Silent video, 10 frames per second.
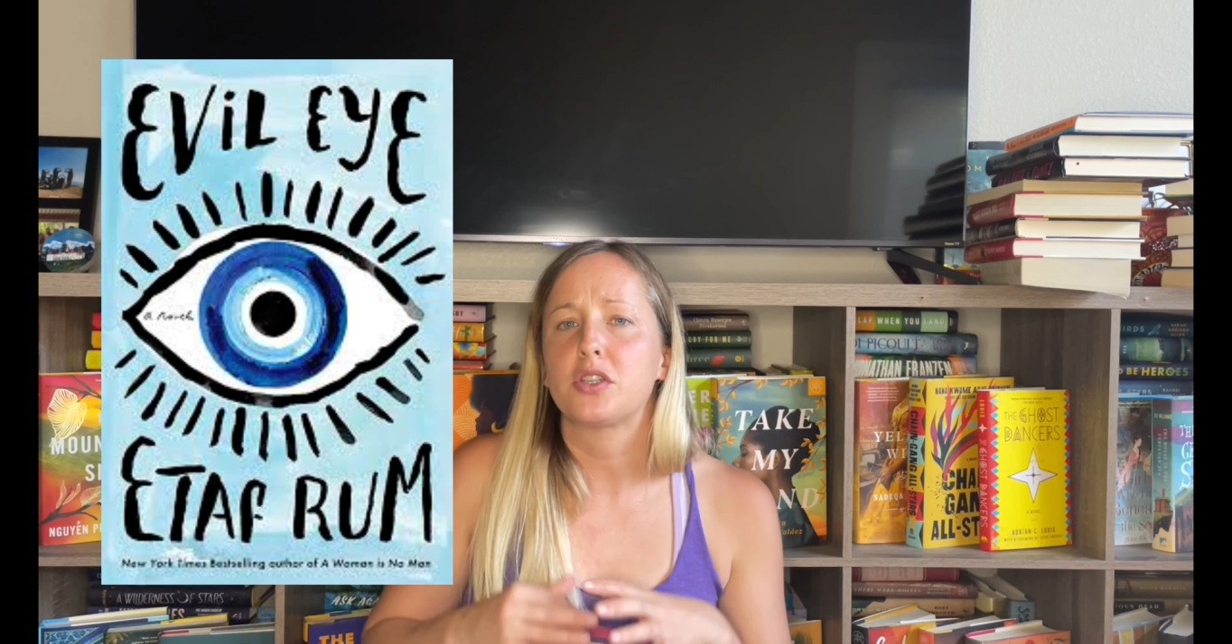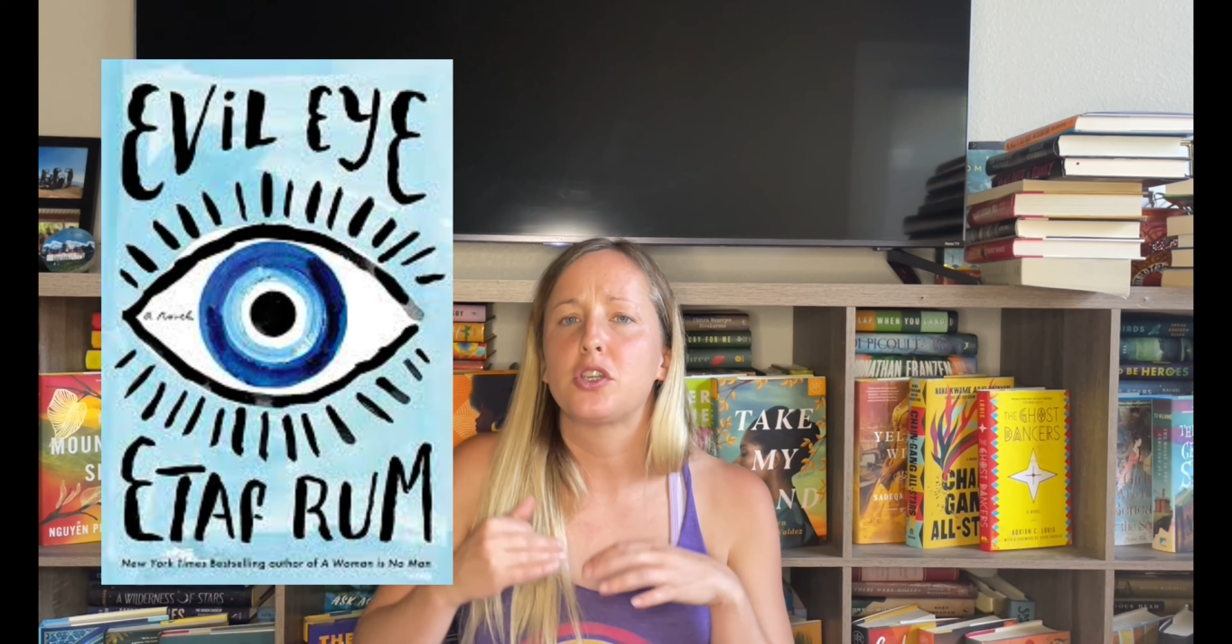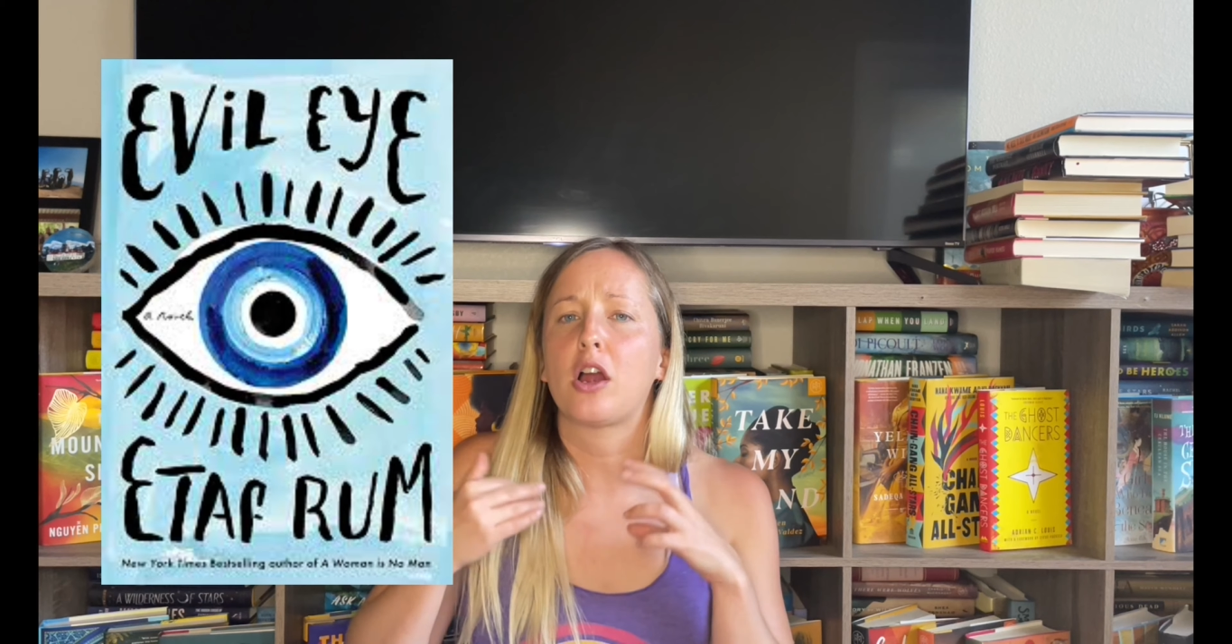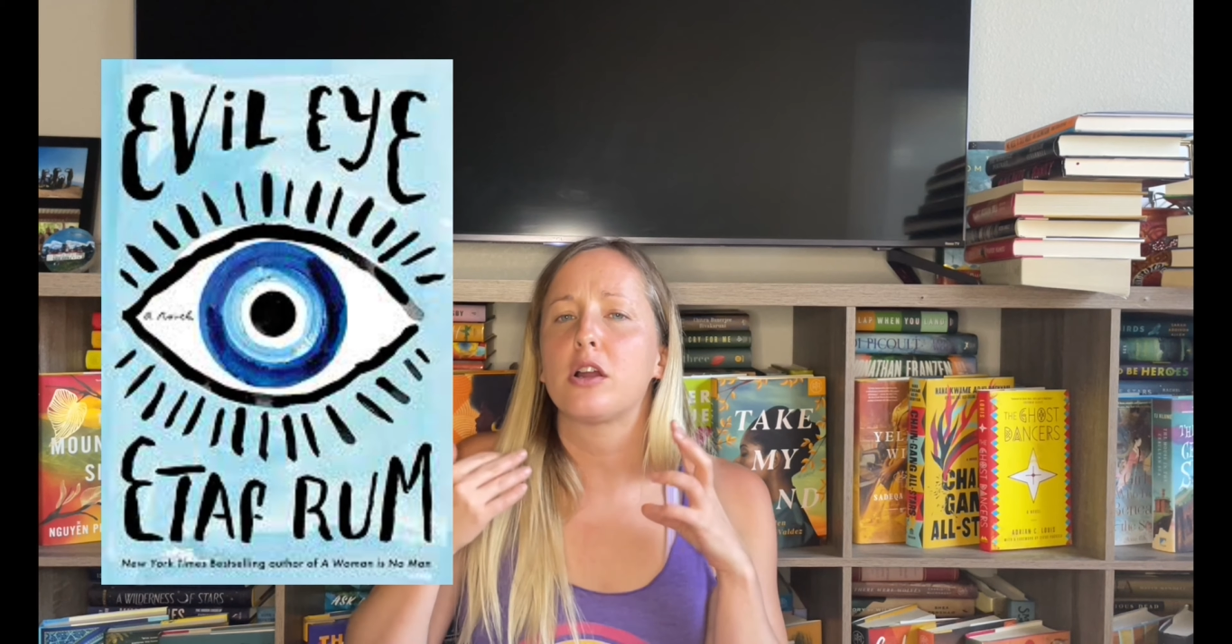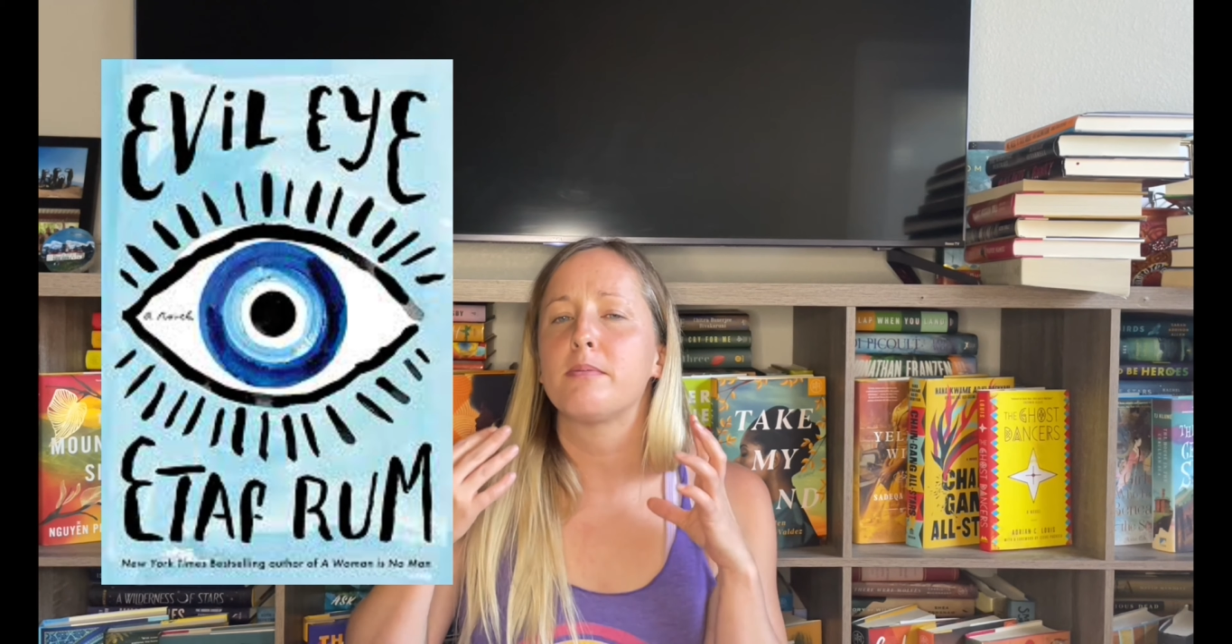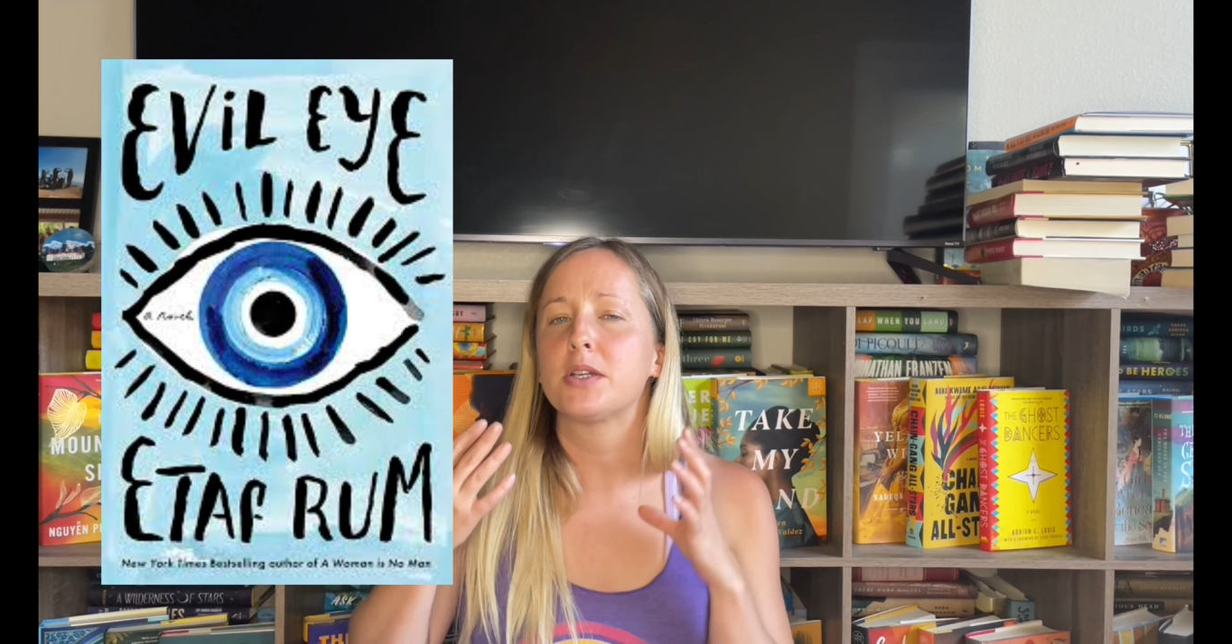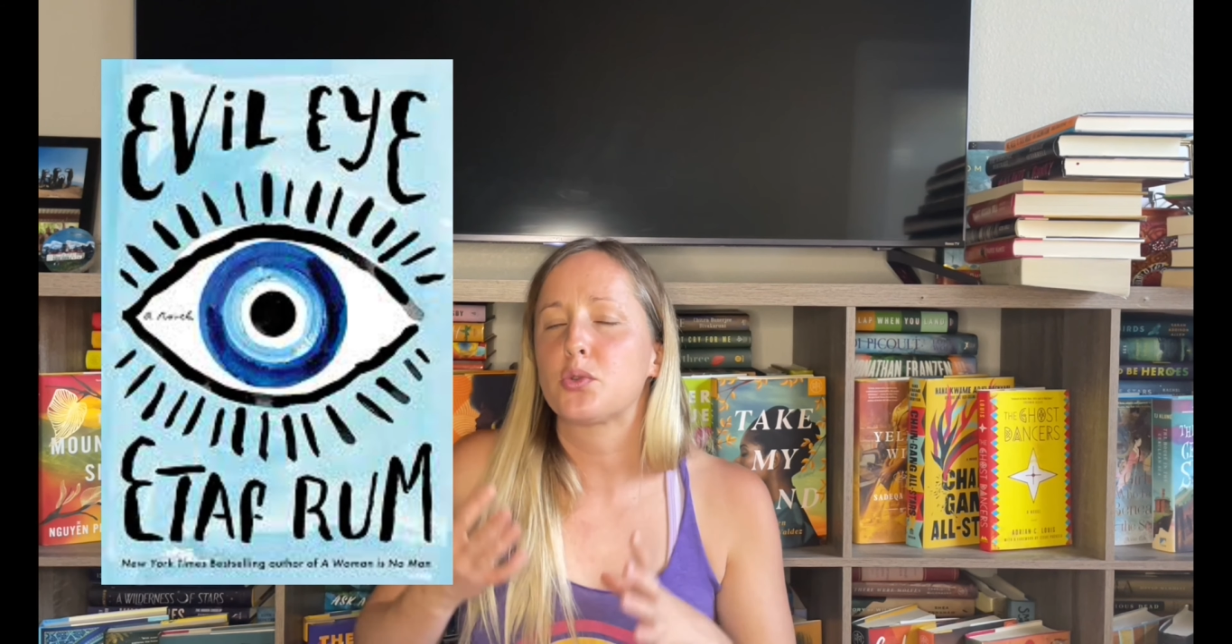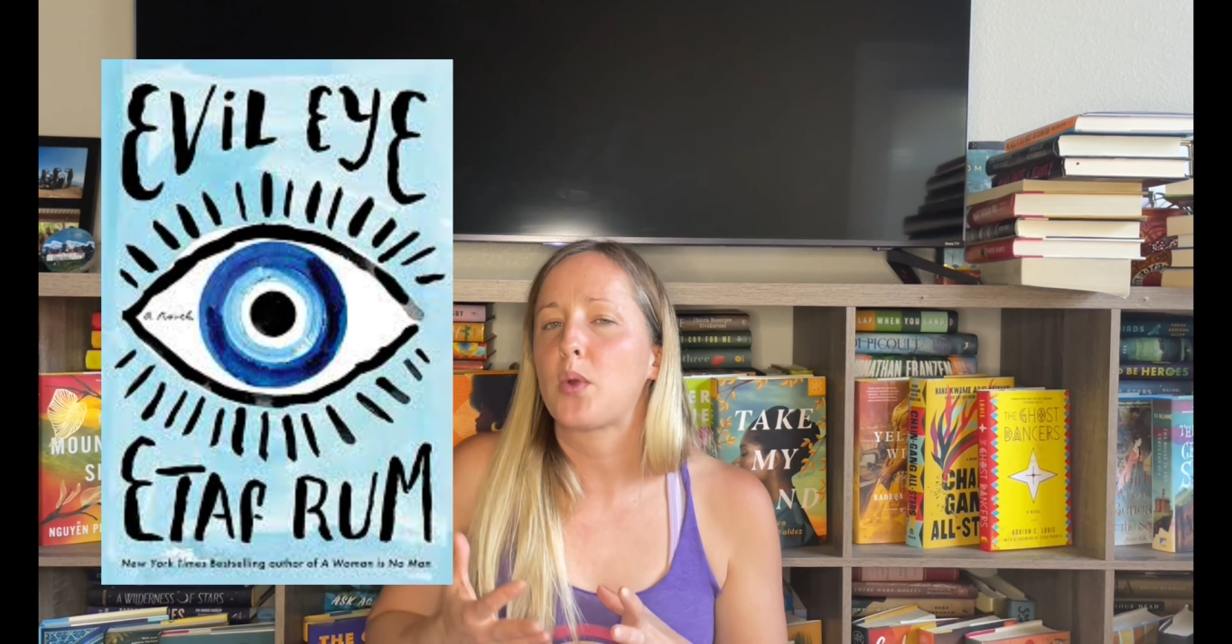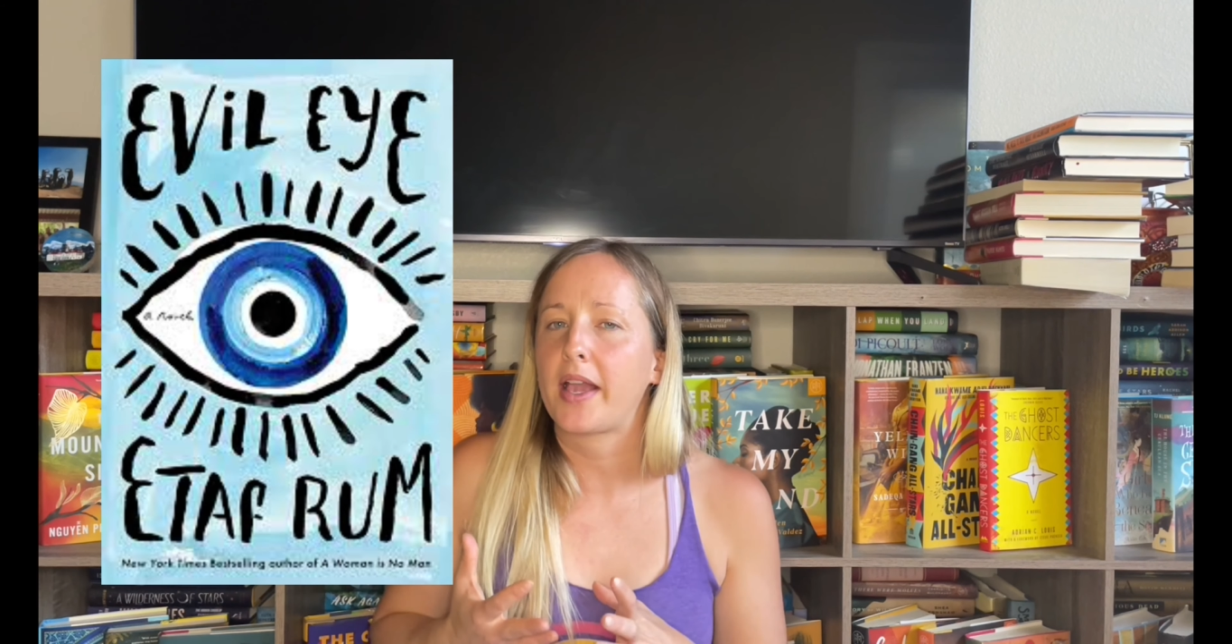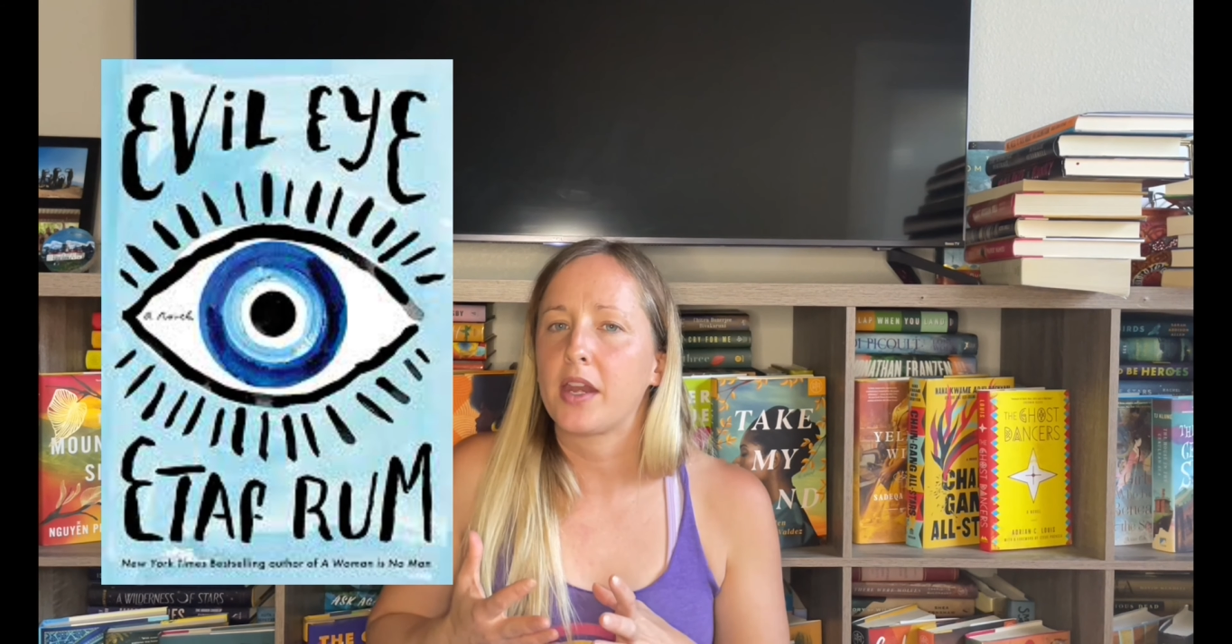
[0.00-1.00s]
Yara
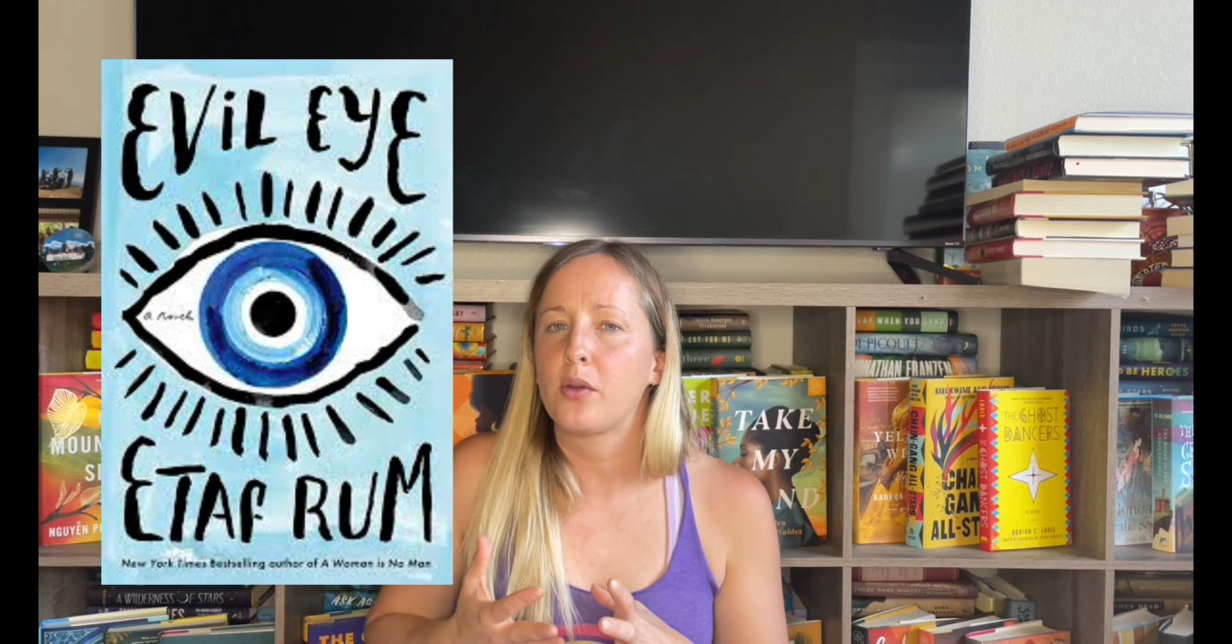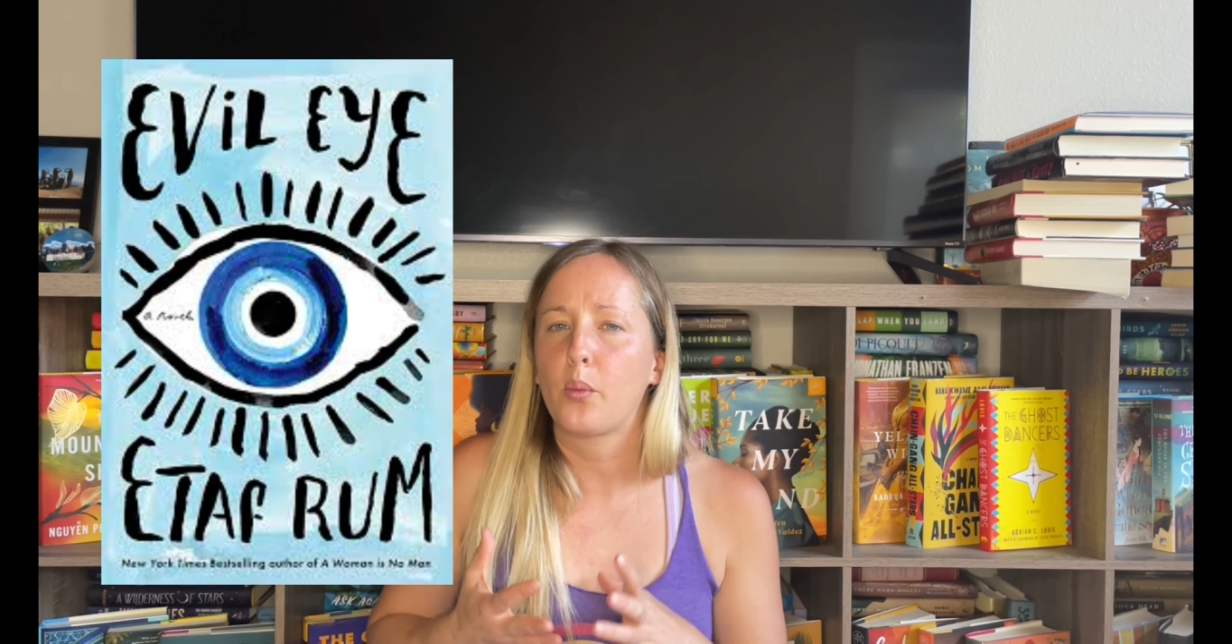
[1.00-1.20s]
must reckon